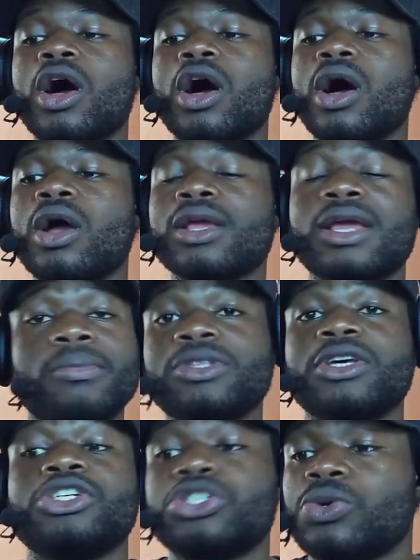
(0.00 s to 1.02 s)
uh, it can
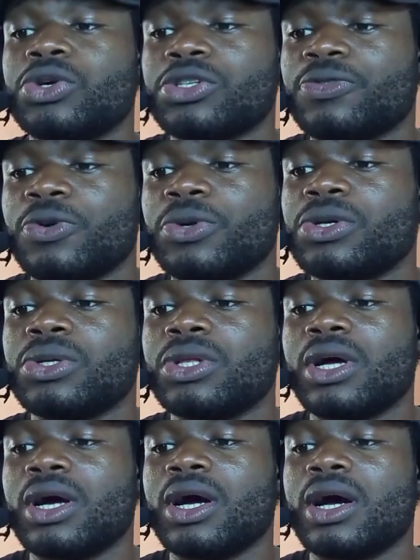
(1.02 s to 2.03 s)
be dangerous for
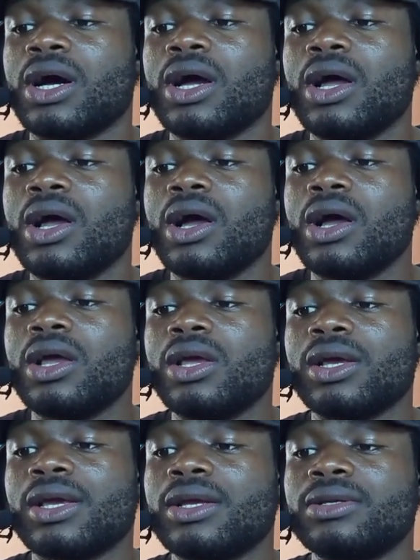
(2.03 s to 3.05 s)
real. Uh,
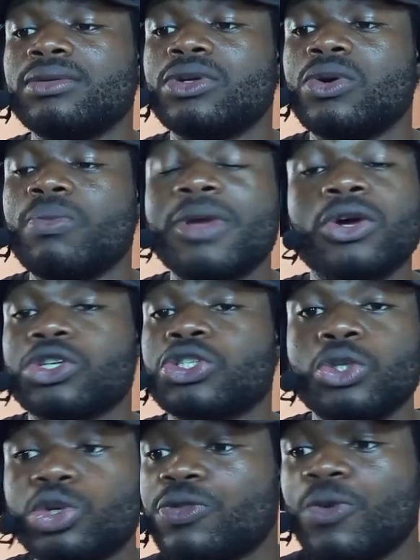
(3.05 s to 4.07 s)
it can, you know, make
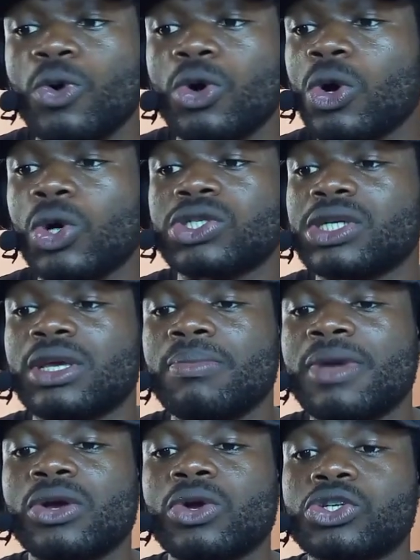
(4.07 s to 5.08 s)
us lose focus. It
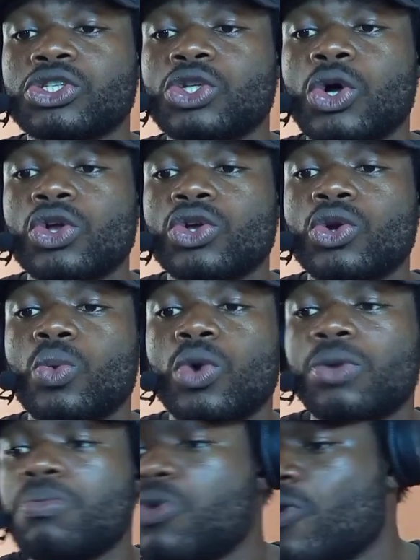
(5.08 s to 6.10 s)
can make us not, you know,
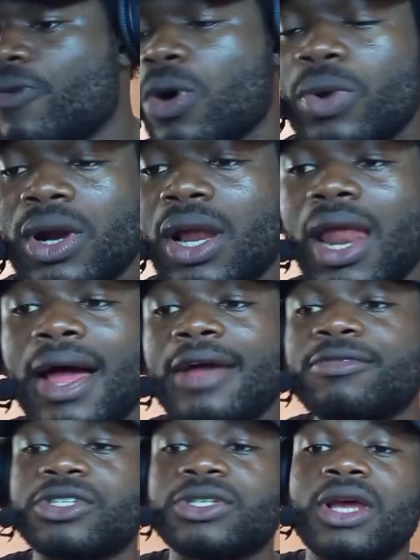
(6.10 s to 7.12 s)
want to move on with our
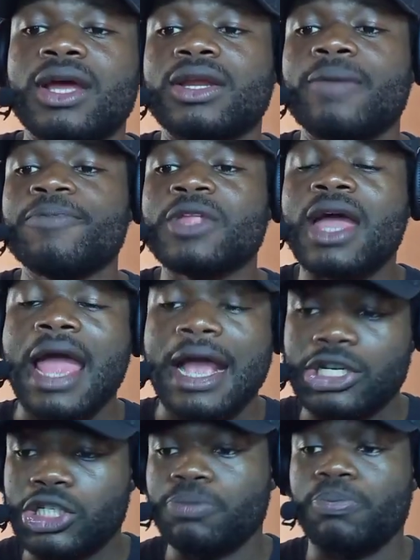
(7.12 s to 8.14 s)
lives and
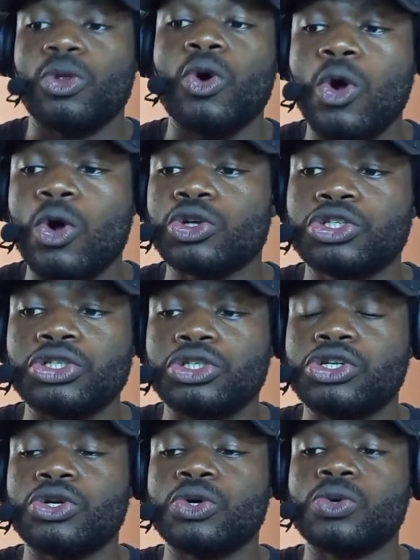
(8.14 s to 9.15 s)
explore,
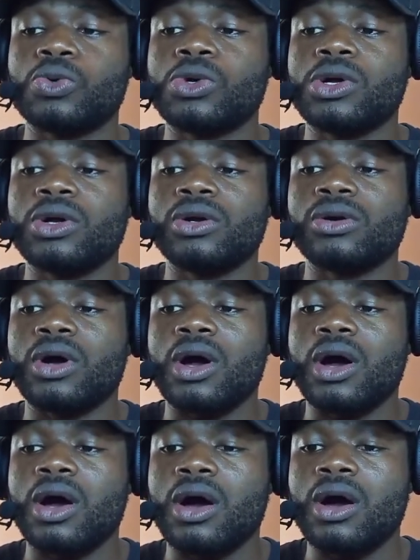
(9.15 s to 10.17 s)
you know,
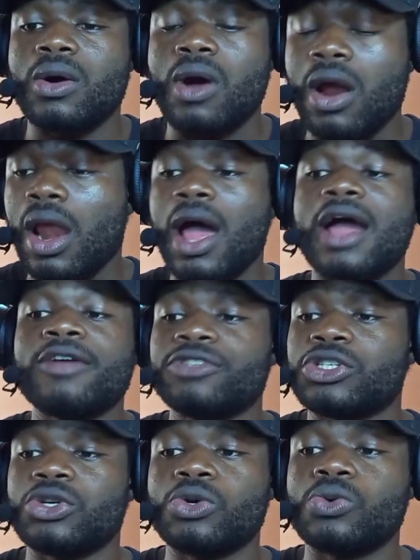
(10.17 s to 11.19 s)
uh, our
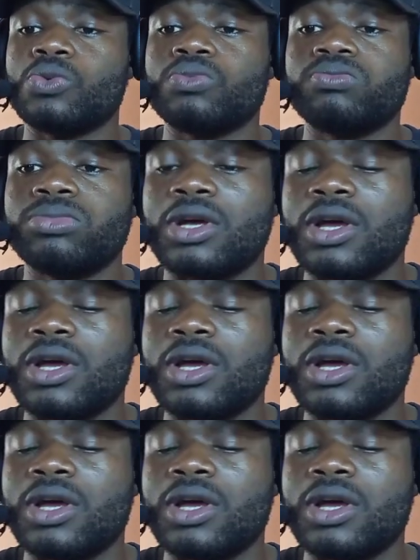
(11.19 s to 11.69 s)
lives, you know,